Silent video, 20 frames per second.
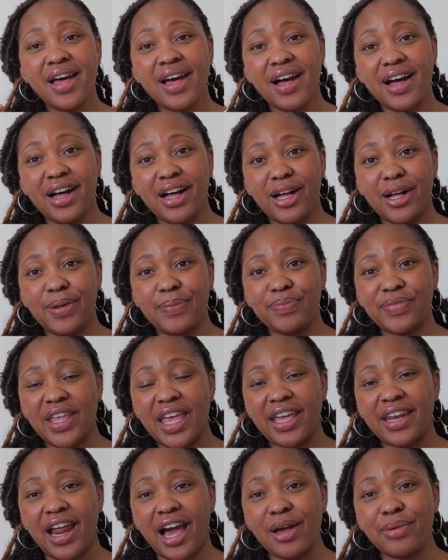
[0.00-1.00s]

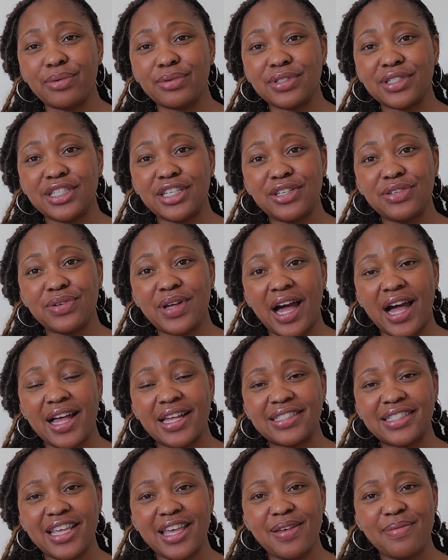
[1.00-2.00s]
and I will see you
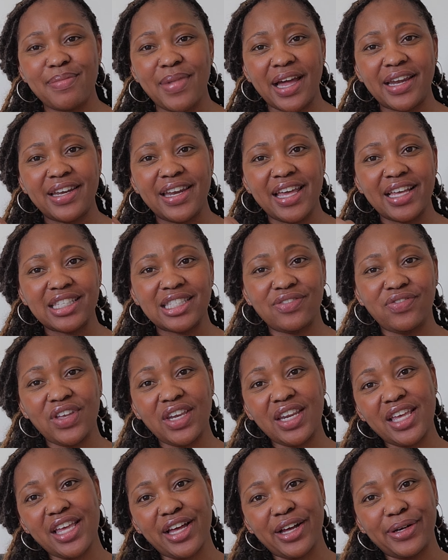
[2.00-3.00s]
guys in my next
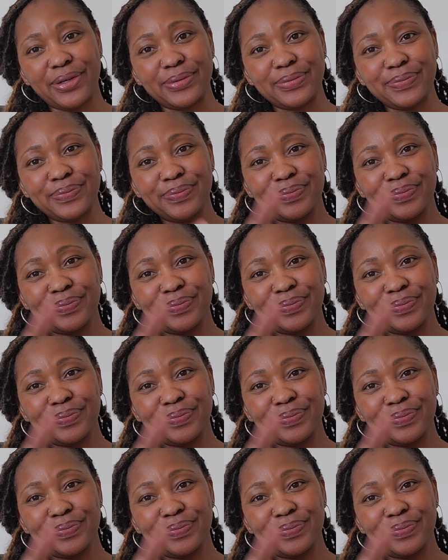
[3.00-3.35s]
video.